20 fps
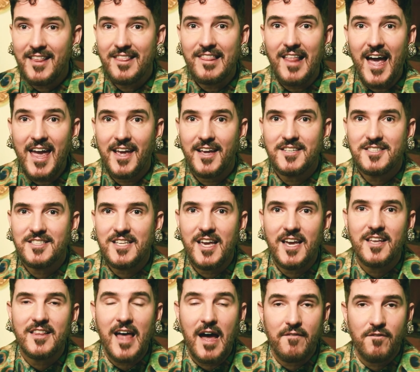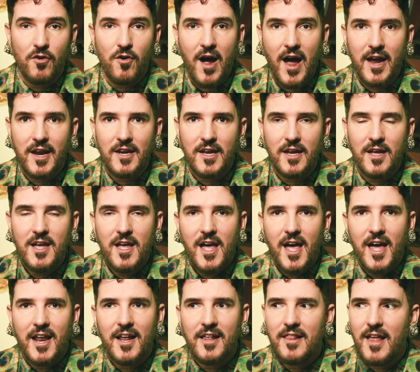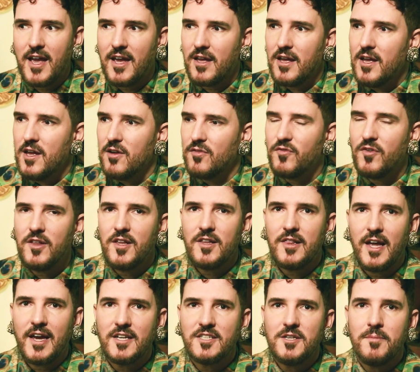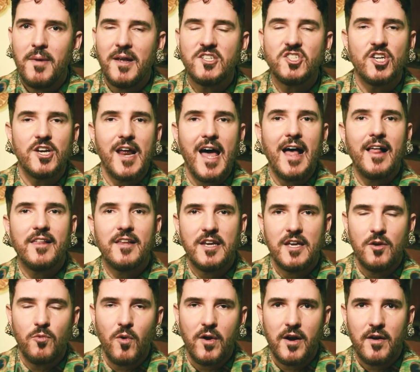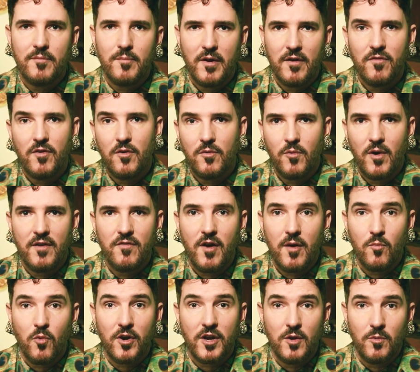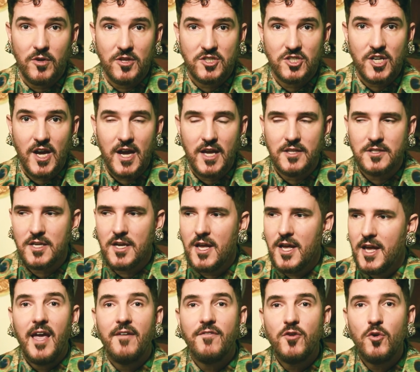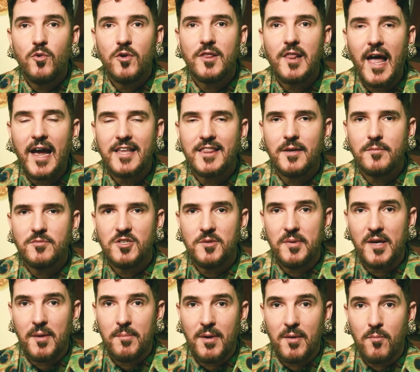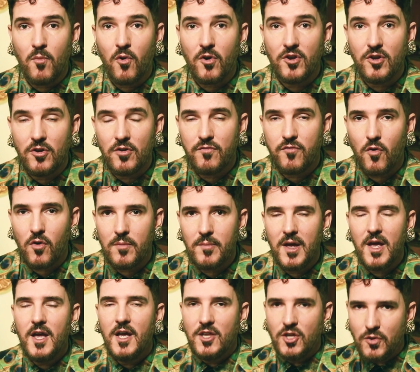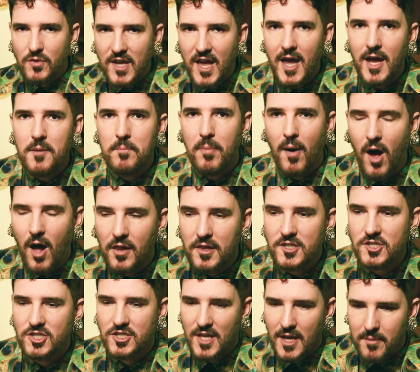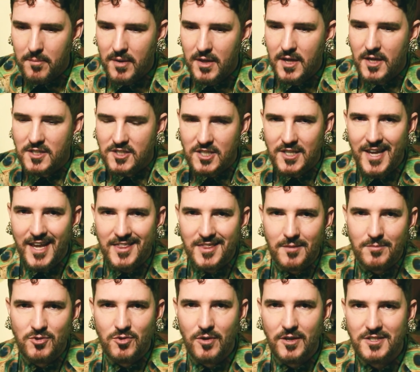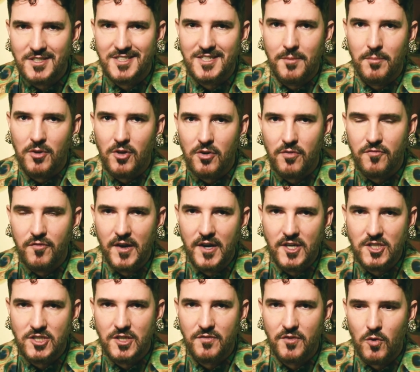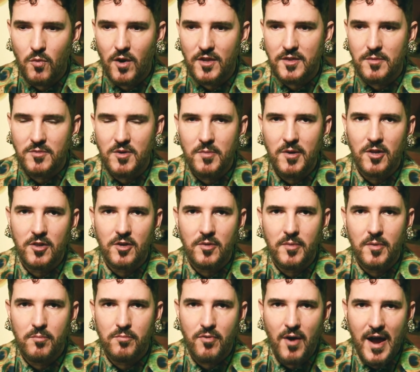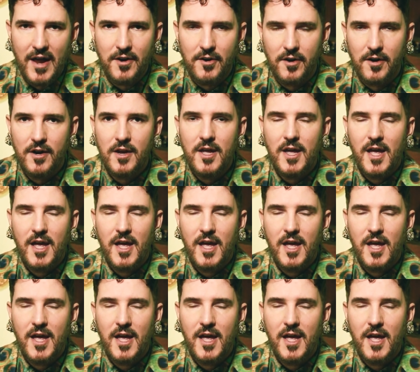I like seeing that variety, and I like feeling like dimensionality whenever I'm working with shades. If you would like them to be a bit more uniform, you can polish them to get them to a similar finish if you want them to be a little bit brighter